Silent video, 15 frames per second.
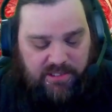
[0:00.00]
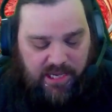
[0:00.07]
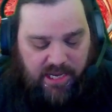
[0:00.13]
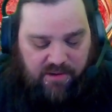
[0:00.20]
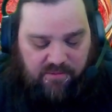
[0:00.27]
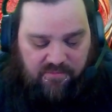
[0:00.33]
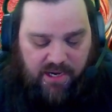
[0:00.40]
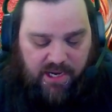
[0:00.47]

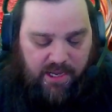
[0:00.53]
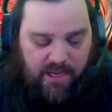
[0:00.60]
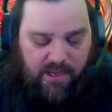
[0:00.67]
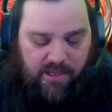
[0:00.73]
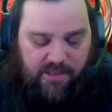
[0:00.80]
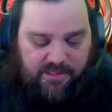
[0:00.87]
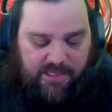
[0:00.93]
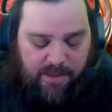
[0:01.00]
got red,
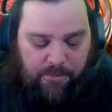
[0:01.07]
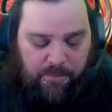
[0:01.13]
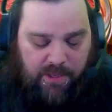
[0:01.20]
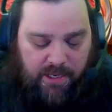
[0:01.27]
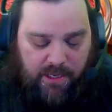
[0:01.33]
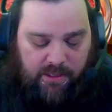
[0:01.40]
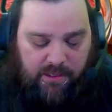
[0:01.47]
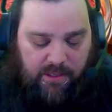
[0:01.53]
it's got
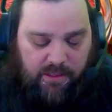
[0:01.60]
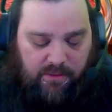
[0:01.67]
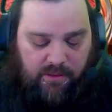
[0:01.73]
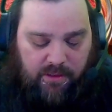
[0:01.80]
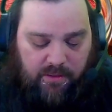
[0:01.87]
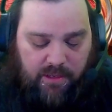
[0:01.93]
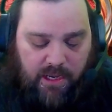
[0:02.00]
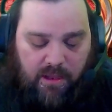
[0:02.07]
pink
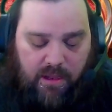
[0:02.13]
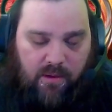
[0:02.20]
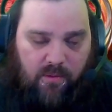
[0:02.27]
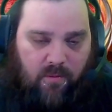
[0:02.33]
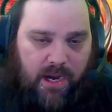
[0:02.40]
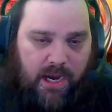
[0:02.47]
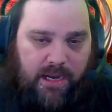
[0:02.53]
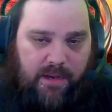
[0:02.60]
and
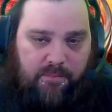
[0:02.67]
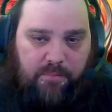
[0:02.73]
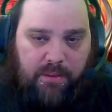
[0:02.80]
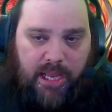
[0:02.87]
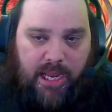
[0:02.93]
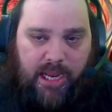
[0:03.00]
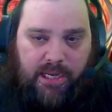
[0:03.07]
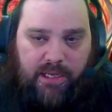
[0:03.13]
white and
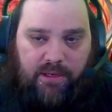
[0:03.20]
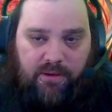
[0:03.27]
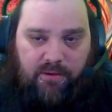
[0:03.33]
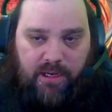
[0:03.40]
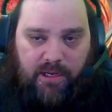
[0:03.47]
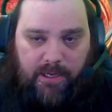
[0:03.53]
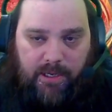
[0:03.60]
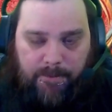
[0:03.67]
black and
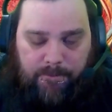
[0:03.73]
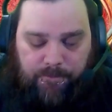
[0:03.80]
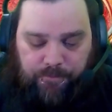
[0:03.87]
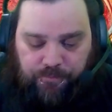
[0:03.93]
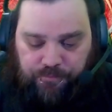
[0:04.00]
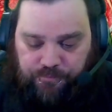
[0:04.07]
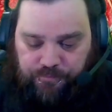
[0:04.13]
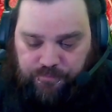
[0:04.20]
green in it,
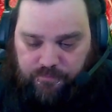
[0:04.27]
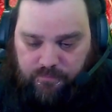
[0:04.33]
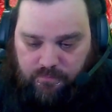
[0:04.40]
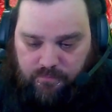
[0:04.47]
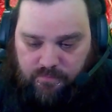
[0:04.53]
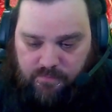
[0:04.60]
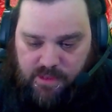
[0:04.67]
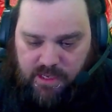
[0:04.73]

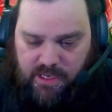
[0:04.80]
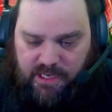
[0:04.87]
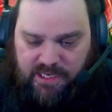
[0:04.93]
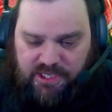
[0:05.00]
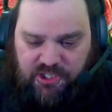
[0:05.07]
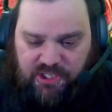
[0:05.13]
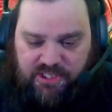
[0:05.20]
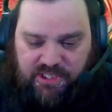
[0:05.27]
and
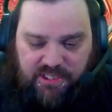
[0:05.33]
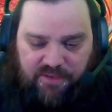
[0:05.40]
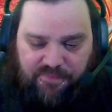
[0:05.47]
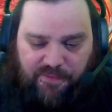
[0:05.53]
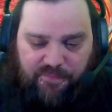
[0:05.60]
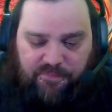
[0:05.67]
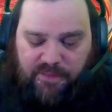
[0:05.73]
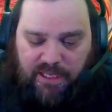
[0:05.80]
it's just a
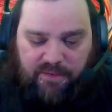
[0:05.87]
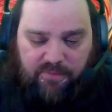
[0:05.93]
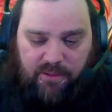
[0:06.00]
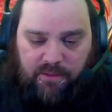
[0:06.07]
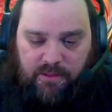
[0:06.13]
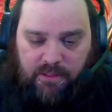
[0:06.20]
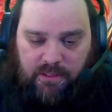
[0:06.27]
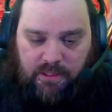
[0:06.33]
different flavor.
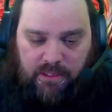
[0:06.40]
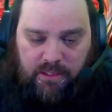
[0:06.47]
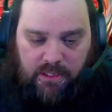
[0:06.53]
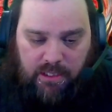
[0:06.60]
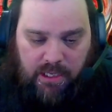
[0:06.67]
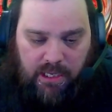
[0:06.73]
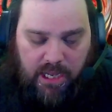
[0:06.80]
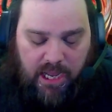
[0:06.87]

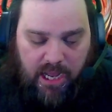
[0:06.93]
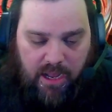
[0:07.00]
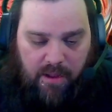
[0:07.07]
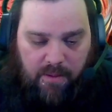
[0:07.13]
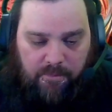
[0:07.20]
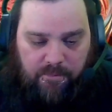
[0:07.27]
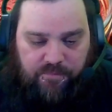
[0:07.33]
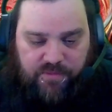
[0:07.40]

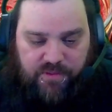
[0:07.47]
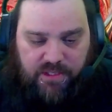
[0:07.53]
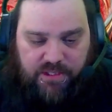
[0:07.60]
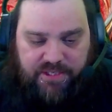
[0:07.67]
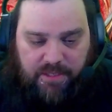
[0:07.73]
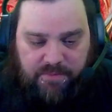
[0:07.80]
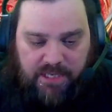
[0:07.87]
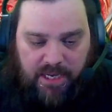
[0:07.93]

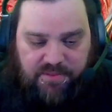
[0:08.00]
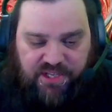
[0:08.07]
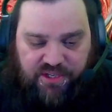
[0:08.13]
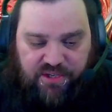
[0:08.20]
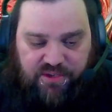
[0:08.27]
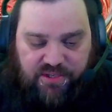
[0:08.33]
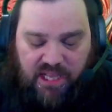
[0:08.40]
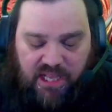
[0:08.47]
Sometimes I'll
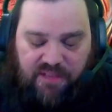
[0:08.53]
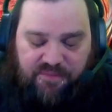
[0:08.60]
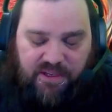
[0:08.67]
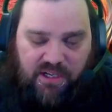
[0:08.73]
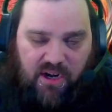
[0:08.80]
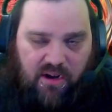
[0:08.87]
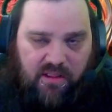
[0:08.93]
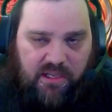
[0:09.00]
use elephant
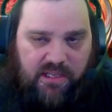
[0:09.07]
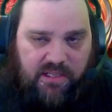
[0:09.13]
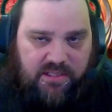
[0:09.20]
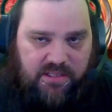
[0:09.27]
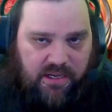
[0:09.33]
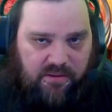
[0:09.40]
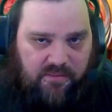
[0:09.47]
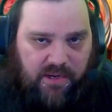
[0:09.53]
garlic
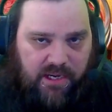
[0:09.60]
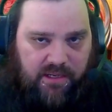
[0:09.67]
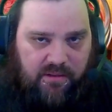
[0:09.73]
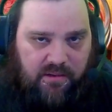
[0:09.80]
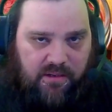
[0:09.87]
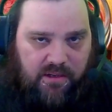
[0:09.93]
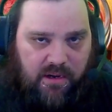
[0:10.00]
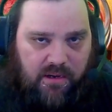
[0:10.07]
instead of
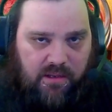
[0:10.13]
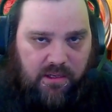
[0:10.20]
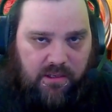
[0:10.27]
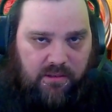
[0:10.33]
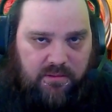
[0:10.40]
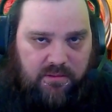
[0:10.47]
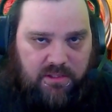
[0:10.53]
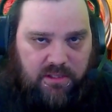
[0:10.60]
regular garlic,
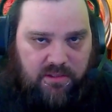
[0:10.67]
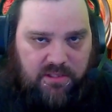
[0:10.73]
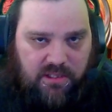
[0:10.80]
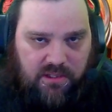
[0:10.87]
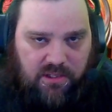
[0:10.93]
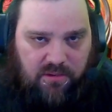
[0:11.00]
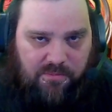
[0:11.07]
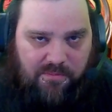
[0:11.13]
so it's a
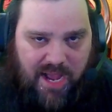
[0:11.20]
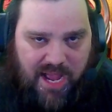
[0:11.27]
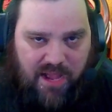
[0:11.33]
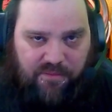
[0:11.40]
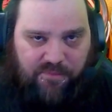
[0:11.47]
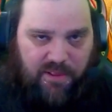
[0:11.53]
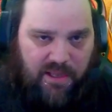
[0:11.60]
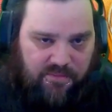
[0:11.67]
little
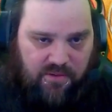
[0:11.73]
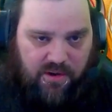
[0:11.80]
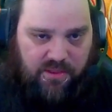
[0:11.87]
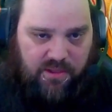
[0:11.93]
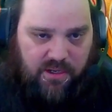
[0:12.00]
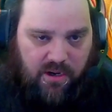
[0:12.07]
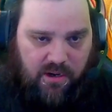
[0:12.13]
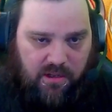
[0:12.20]
mild flavor on
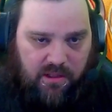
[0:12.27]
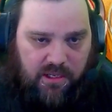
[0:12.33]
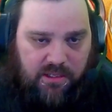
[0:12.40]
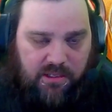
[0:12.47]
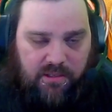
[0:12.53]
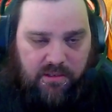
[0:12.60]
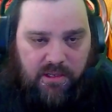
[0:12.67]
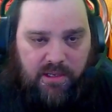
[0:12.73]
the
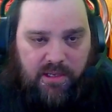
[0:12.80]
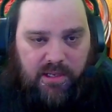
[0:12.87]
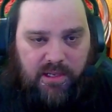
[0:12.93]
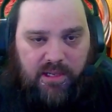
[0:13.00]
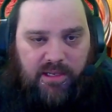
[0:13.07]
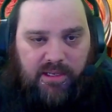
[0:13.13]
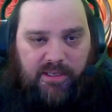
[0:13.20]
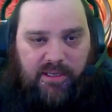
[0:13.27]
garlic.
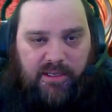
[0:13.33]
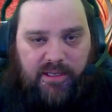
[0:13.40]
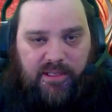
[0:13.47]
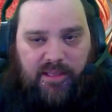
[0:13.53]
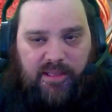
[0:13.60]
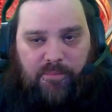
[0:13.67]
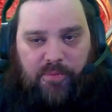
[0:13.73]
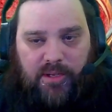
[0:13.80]
It doesn't get
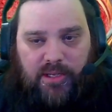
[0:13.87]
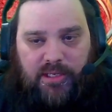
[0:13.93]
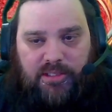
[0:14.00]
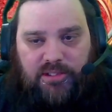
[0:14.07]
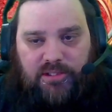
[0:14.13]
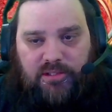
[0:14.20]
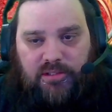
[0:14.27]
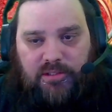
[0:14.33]
that
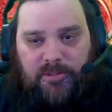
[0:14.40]
punch.